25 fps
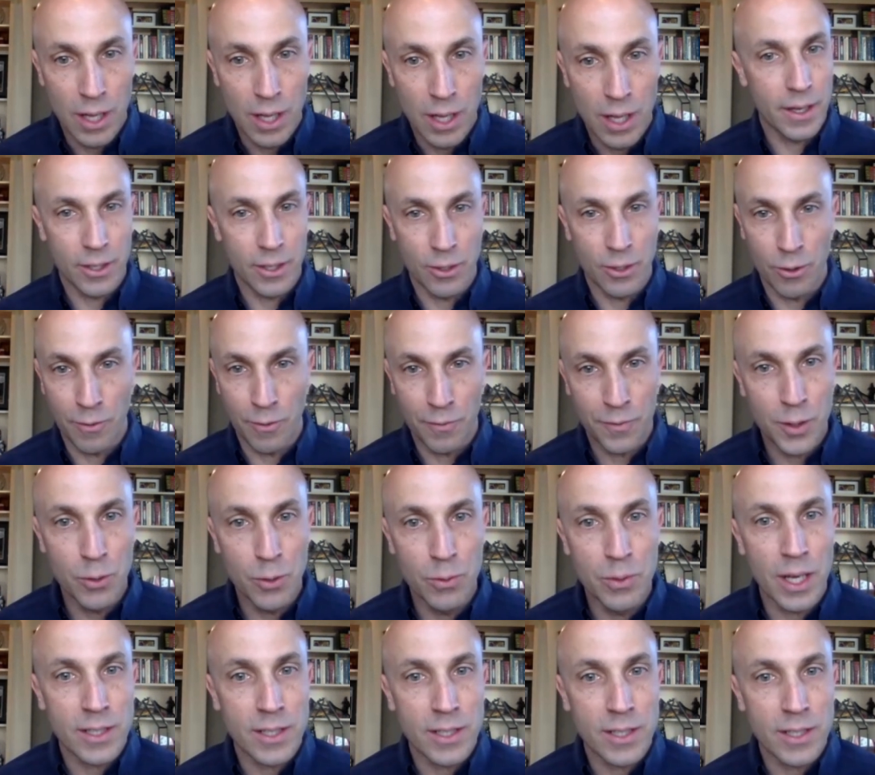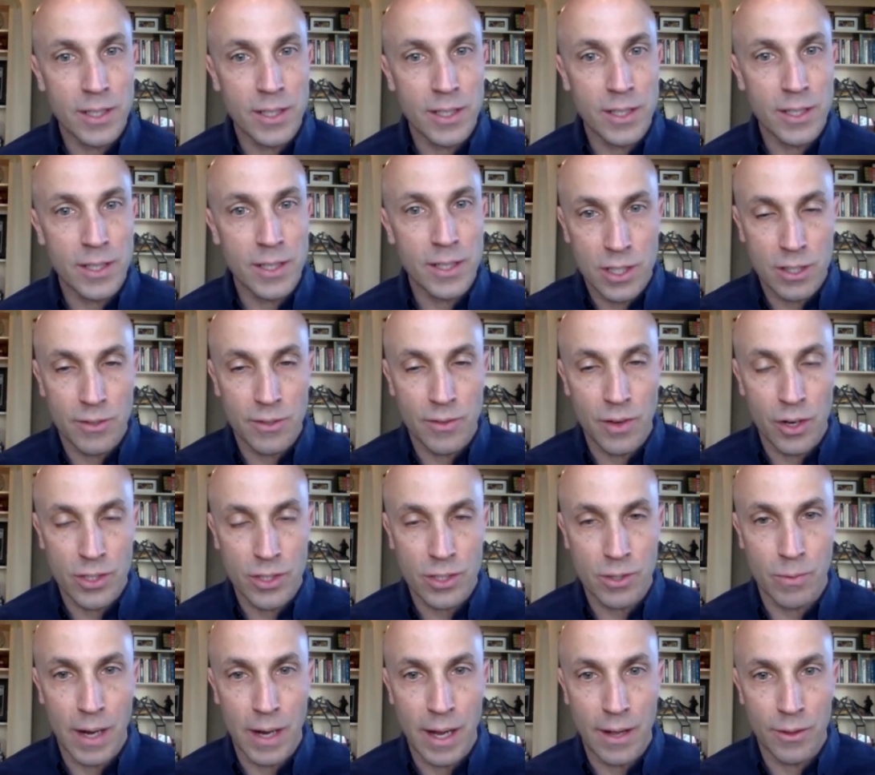So, a few dozen
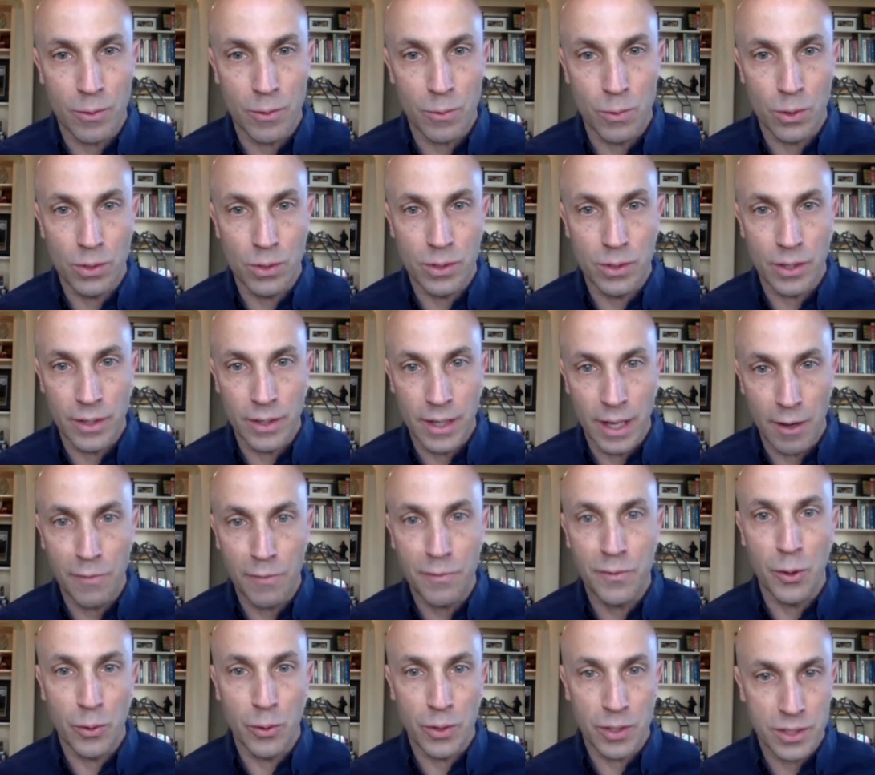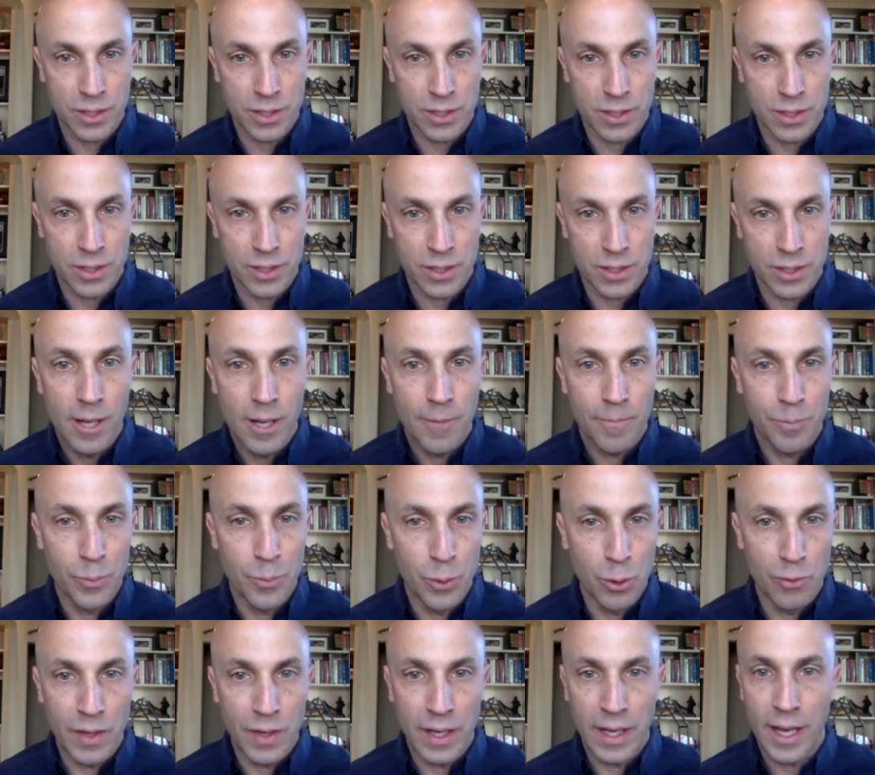services of ours around the world are now focused on
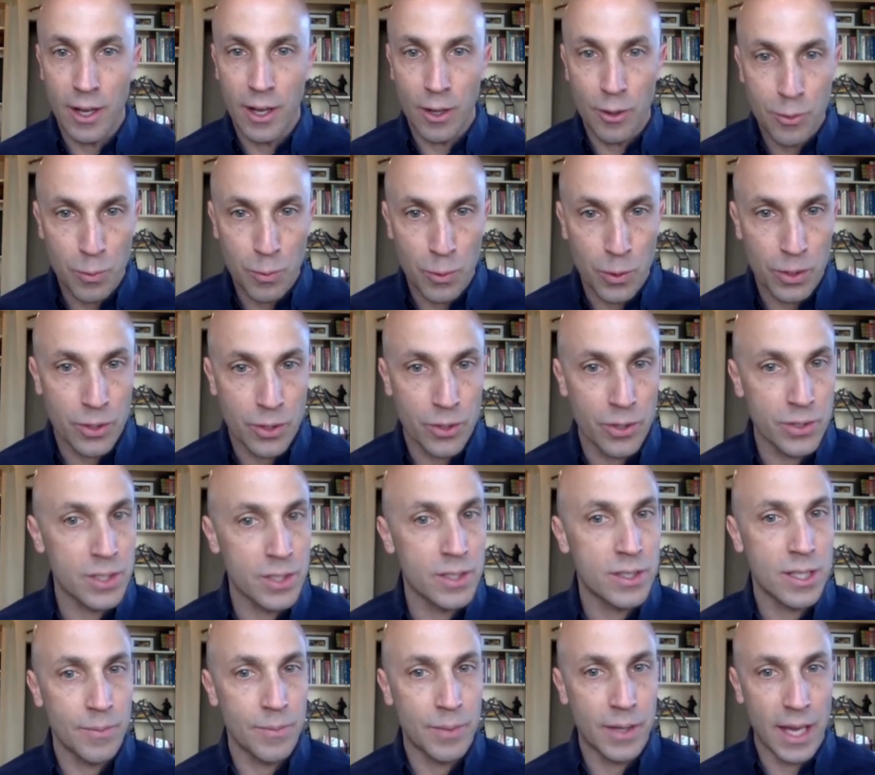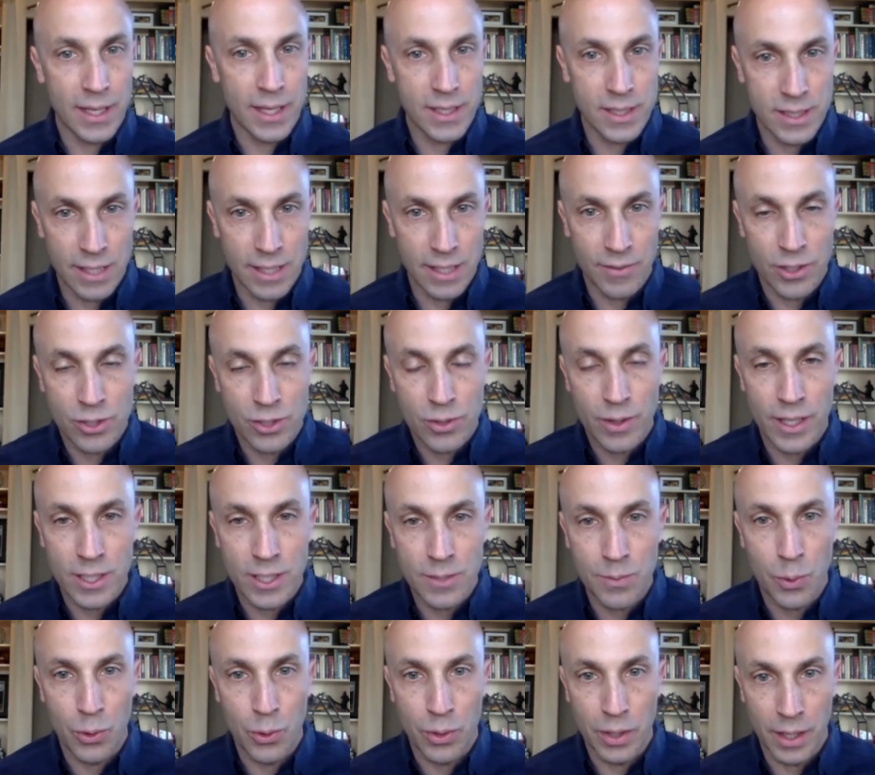moving health workers, in some cases even
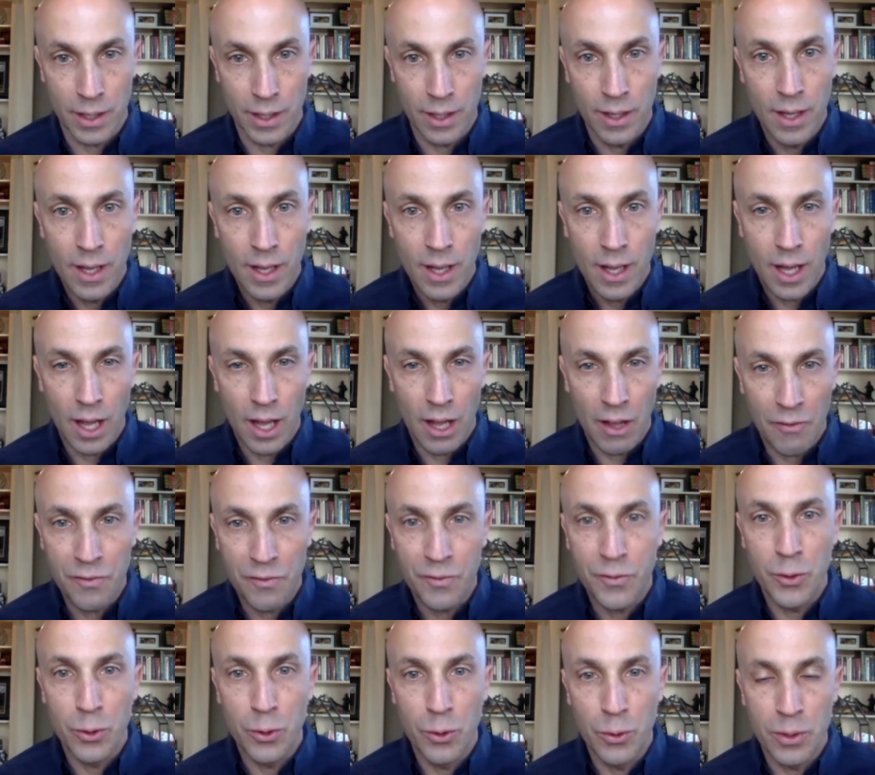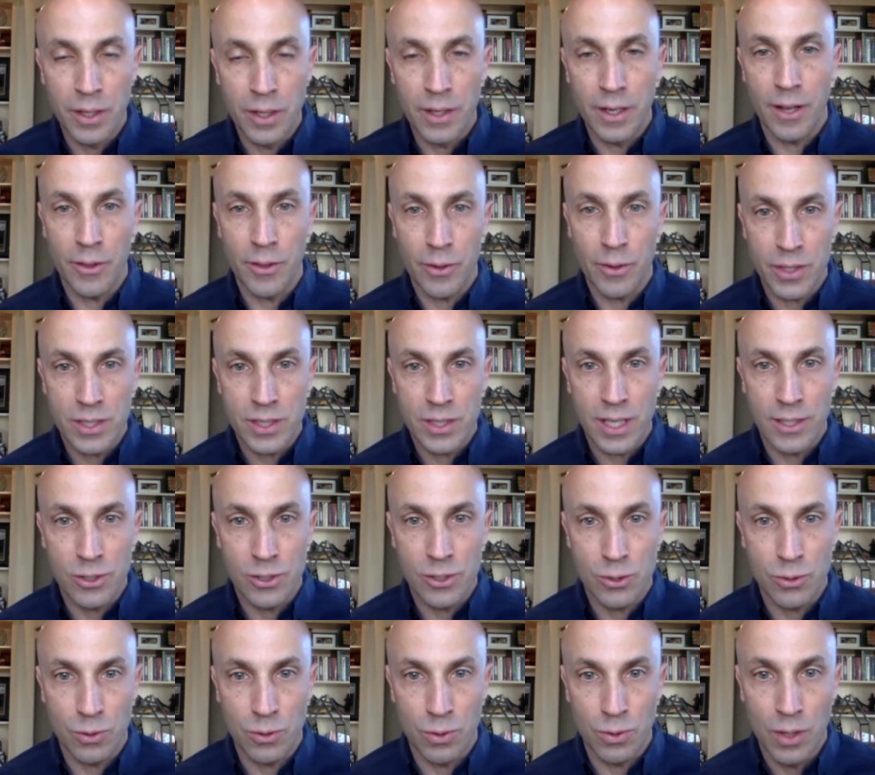transporting food and other
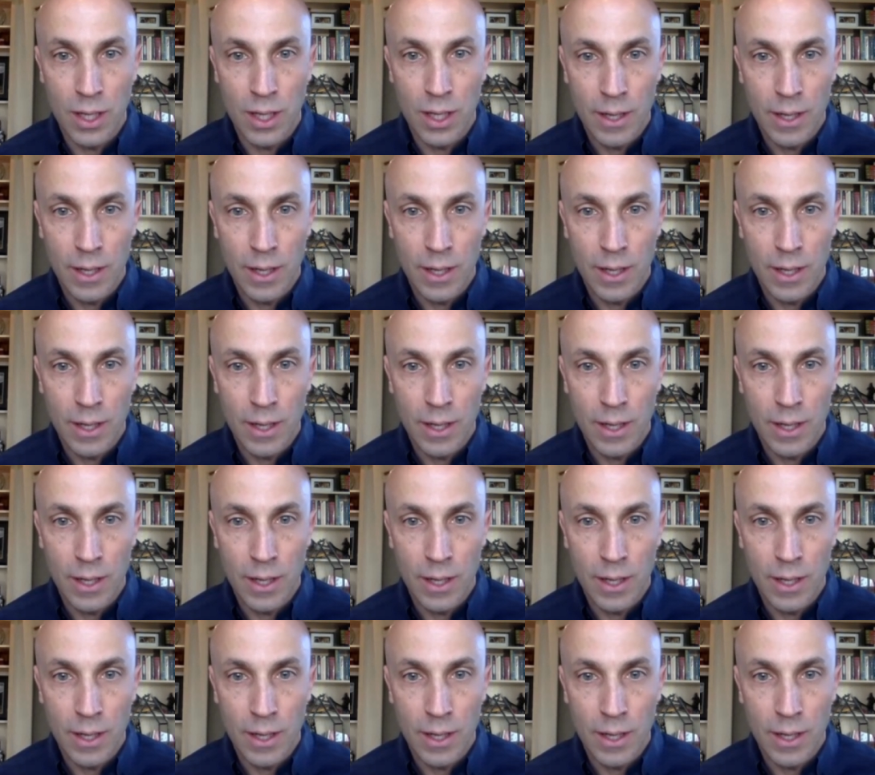essential